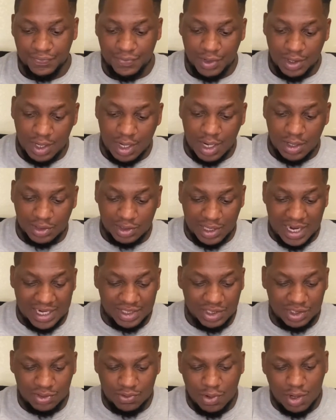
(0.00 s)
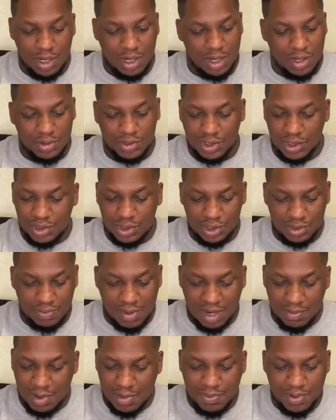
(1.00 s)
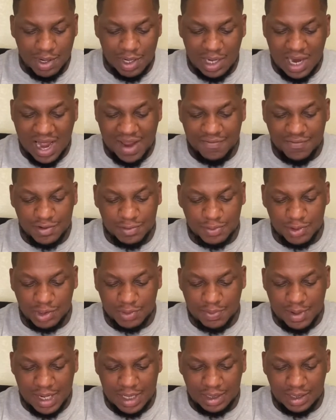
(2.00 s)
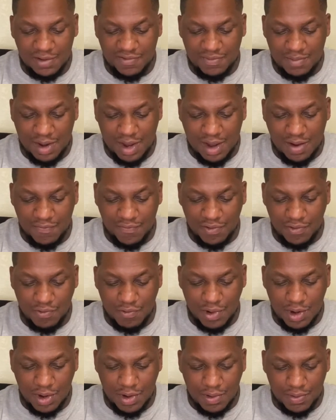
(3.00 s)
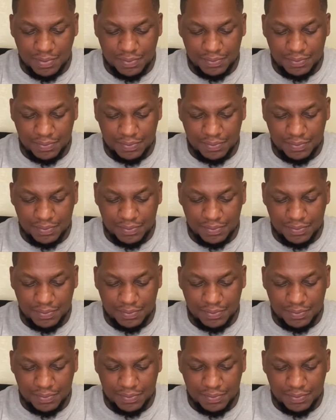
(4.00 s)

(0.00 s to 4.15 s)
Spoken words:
You know, so that's just one of those that just make me put life in perspective, man, for real.